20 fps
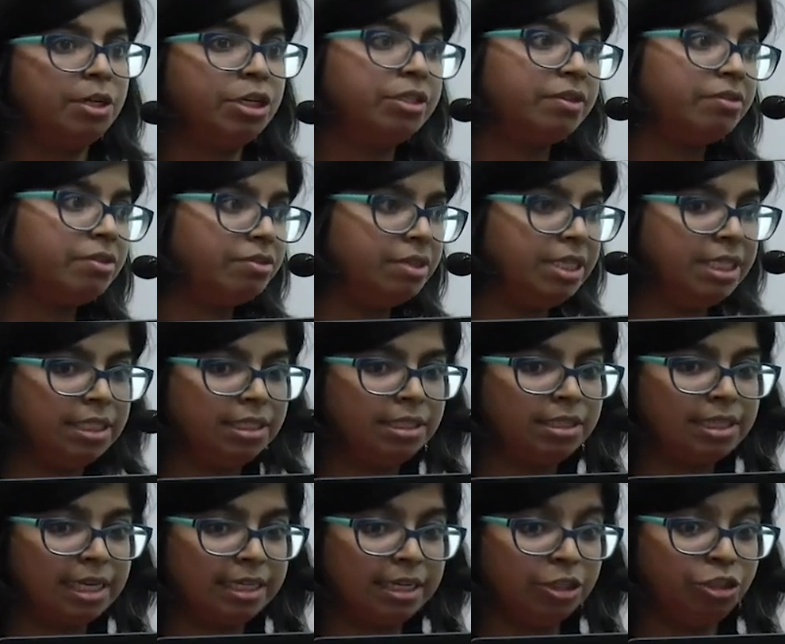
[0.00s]
because of the
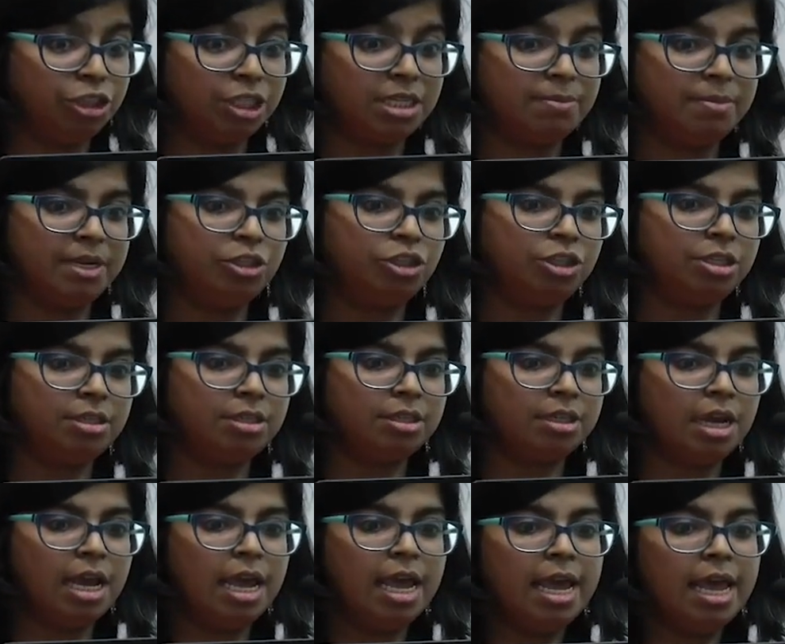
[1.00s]
reasons that I just mentioned.
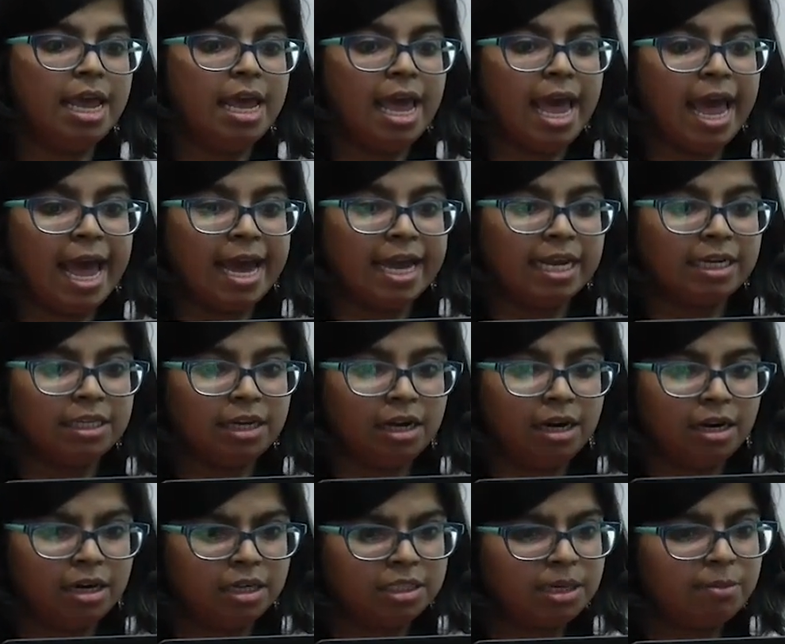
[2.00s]
And
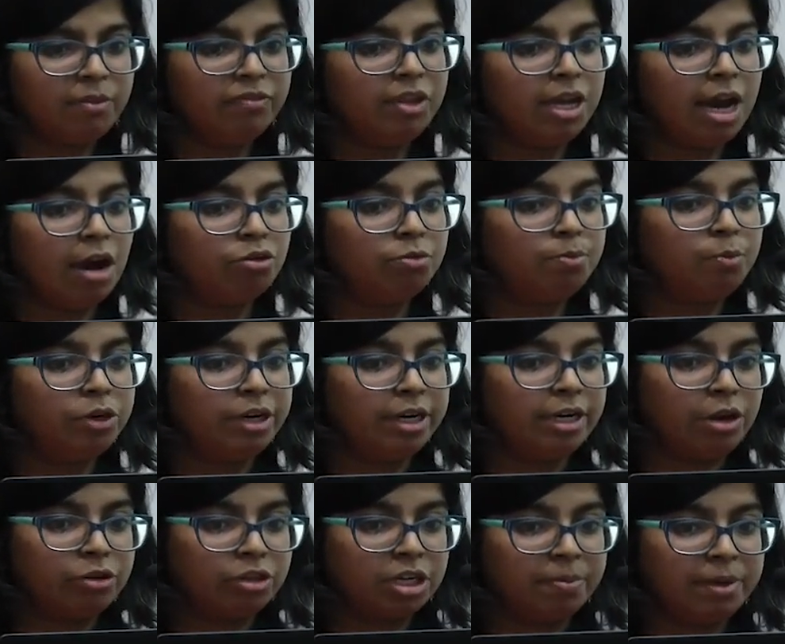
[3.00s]
some of the output
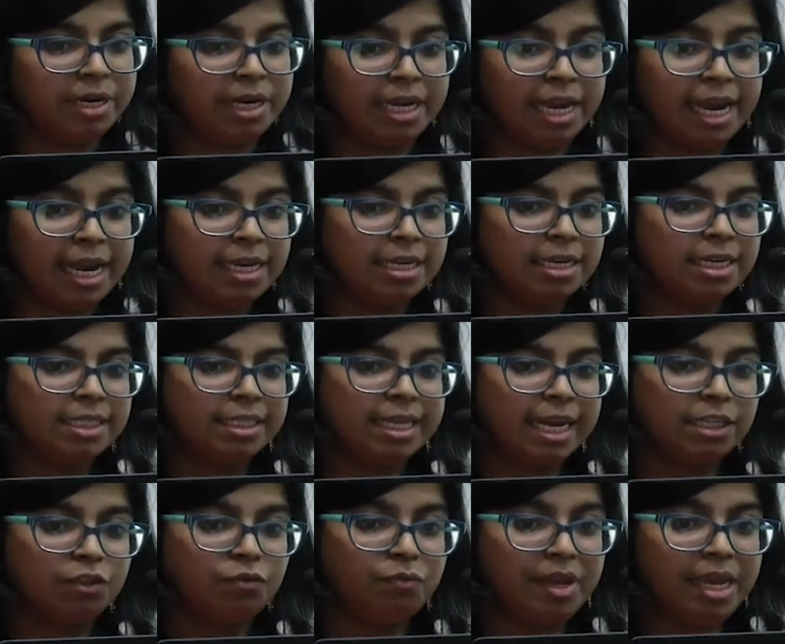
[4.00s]
and outcome indicators
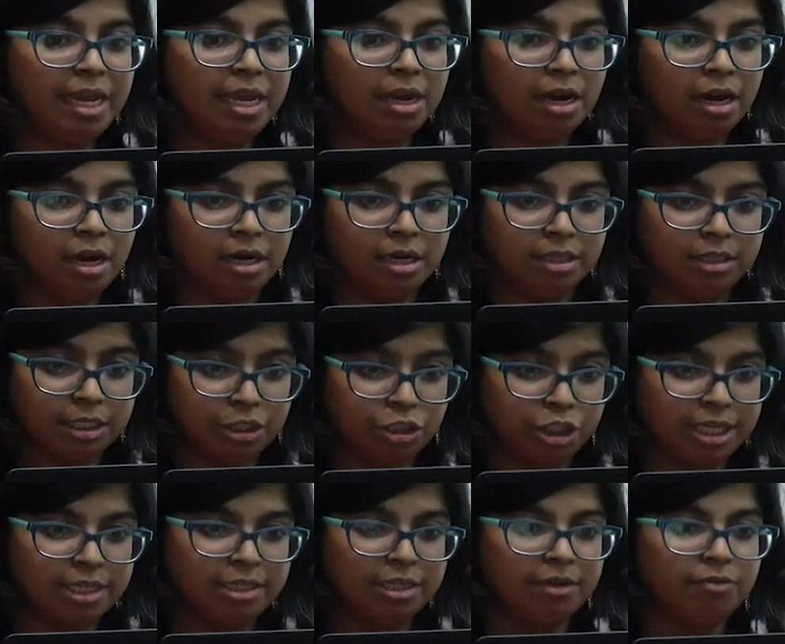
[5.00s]
that we
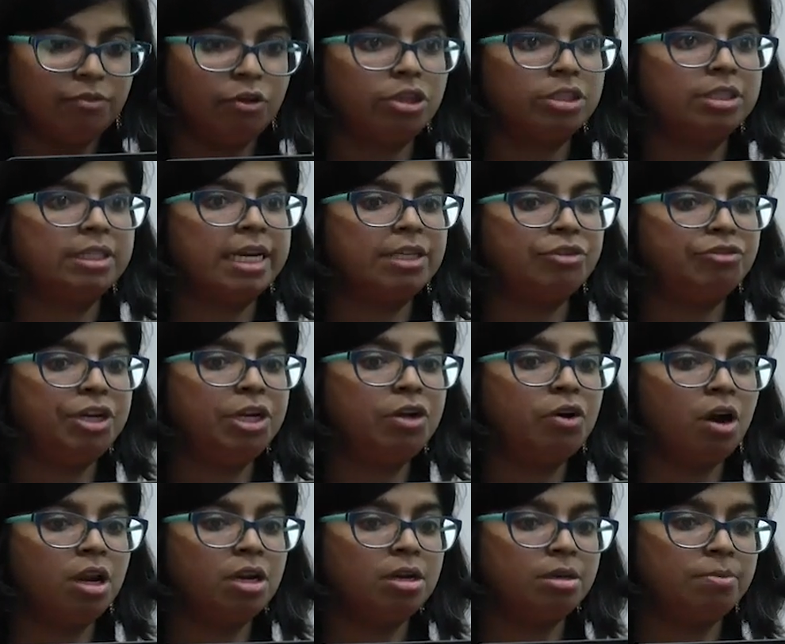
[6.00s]
suggested was that
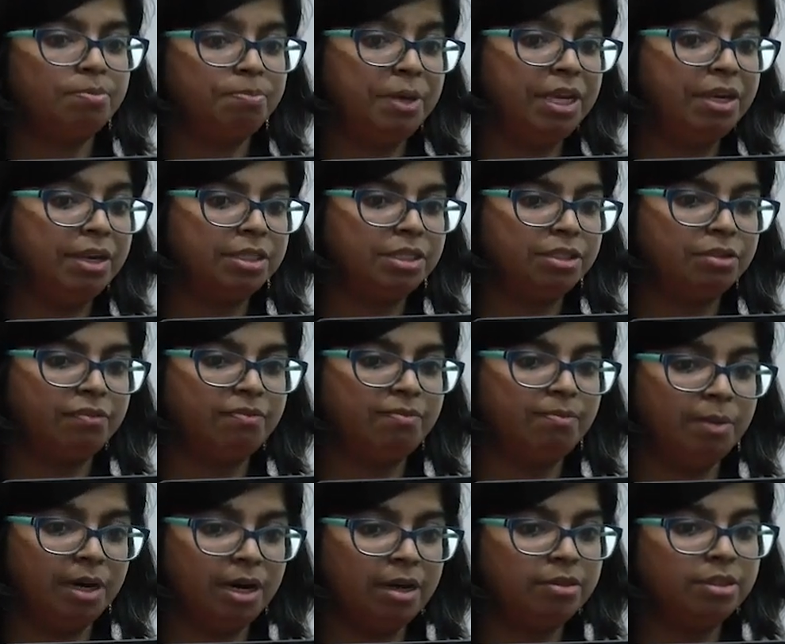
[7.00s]
recall periods of
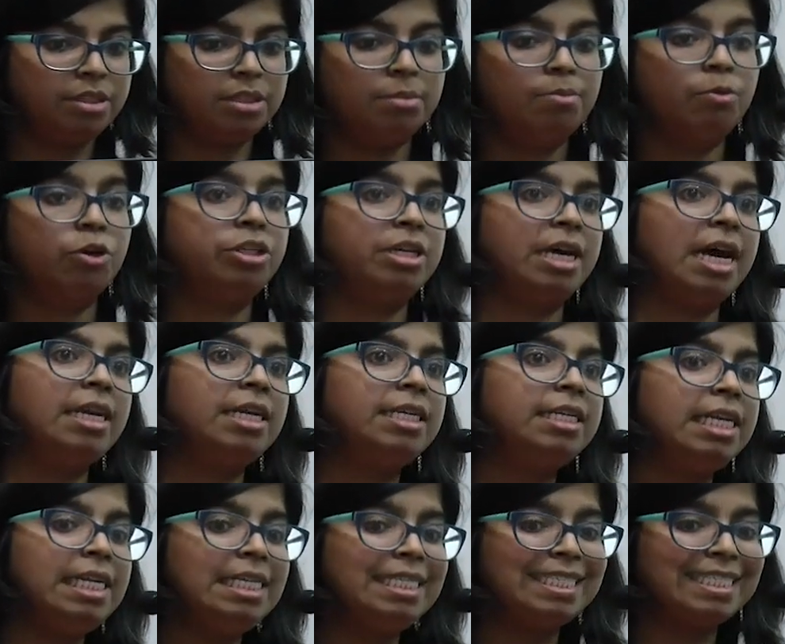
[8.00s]
birth,
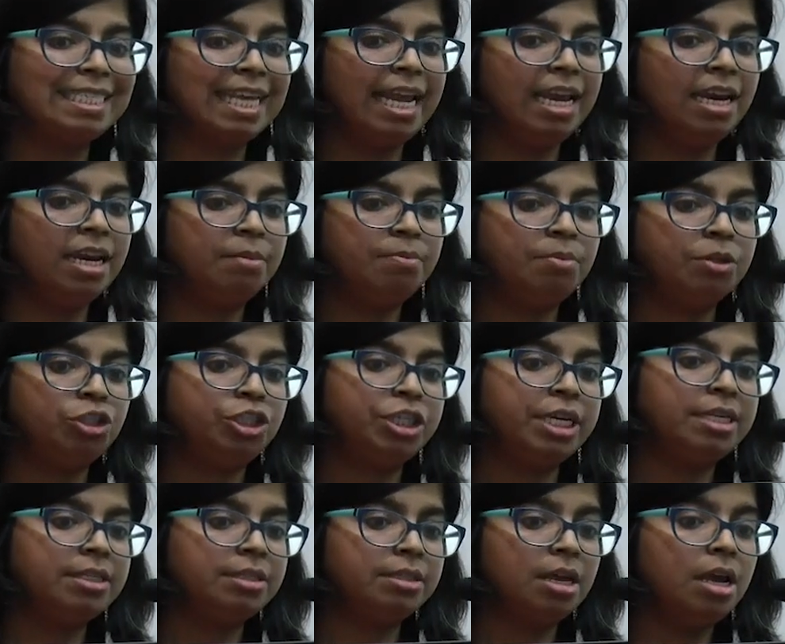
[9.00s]
mortality, sale and
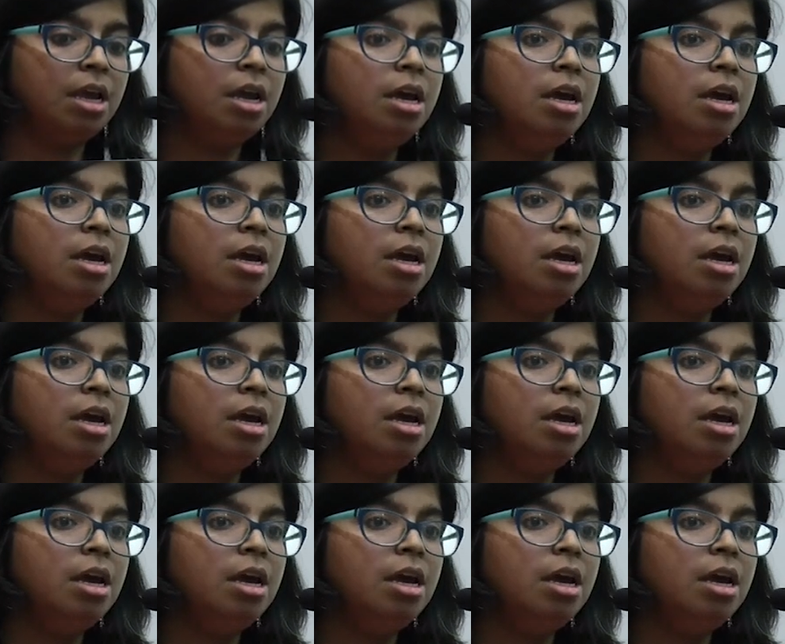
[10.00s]
purchase